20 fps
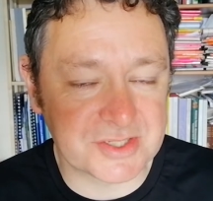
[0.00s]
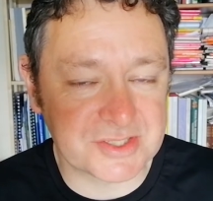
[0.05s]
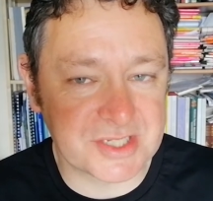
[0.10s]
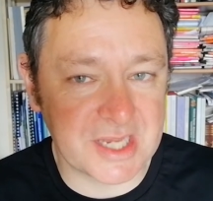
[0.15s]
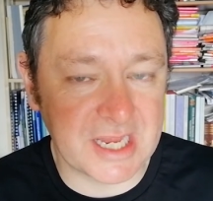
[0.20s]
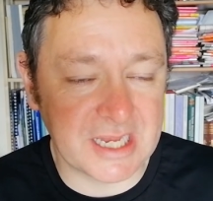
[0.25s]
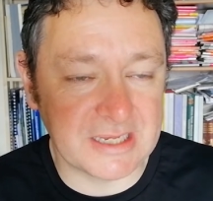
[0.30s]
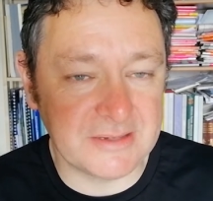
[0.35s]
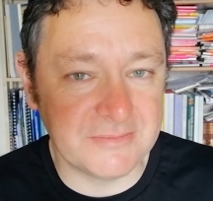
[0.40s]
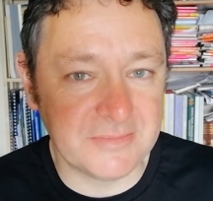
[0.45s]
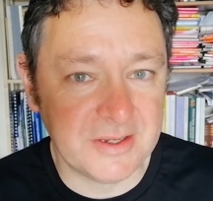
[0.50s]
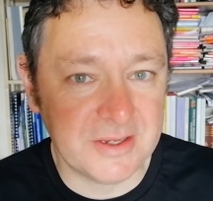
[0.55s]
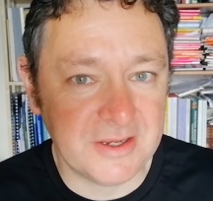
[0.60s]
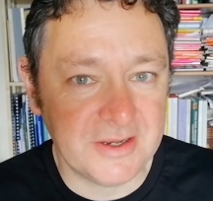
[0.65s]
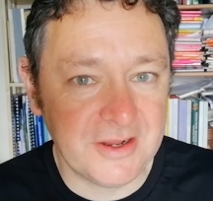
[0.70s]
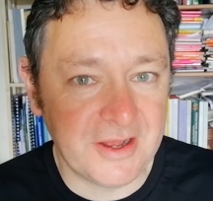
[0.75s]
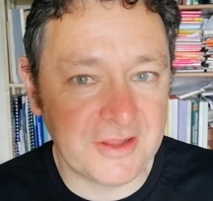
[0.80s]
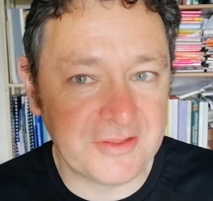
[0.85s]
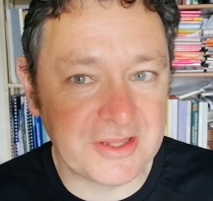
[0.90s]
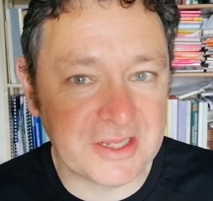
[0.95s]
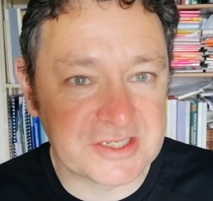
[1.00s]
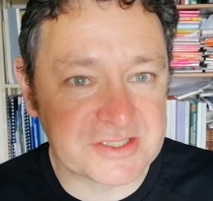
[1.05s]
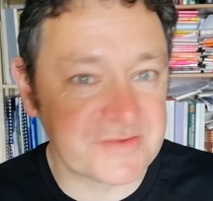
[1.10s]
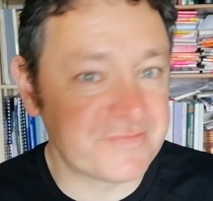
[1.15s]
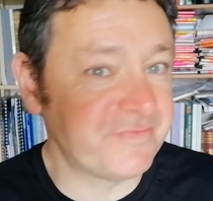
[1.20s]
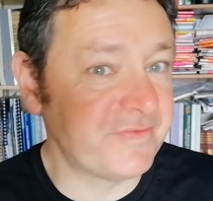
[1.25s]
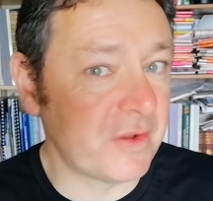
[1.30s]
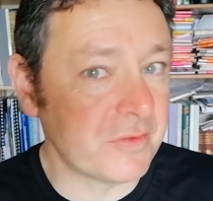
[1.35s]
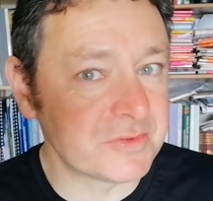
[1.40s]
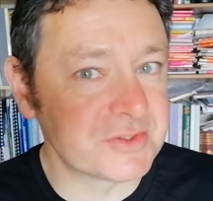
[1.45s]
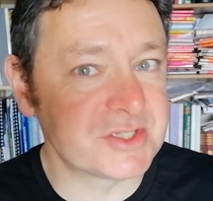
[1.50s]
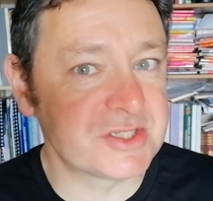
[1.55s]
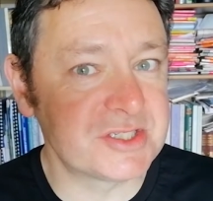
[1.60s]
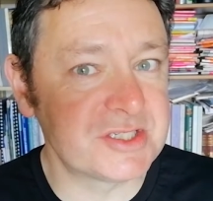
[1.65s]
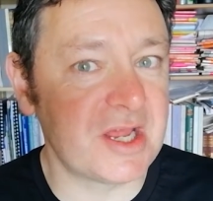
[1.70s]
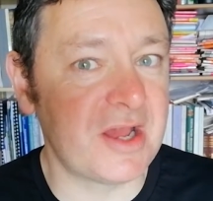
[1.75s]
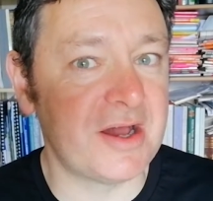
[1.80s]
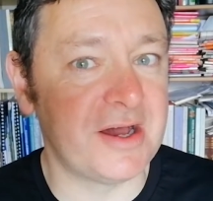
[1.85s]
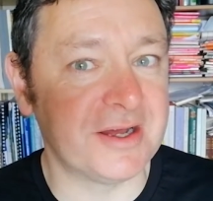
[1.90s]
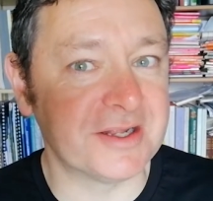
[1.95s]
same, I think, is a false
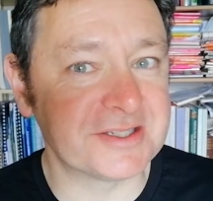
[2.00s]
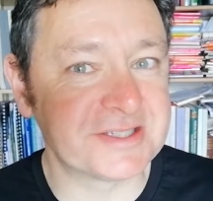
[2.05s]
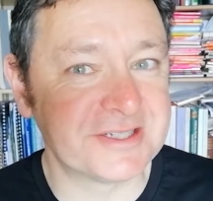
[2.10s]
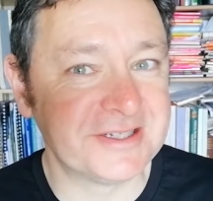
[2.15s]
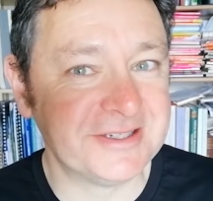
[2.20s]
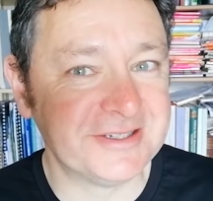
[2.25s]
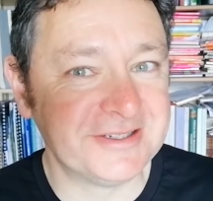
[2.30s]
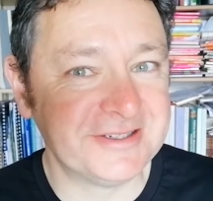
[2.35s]
start.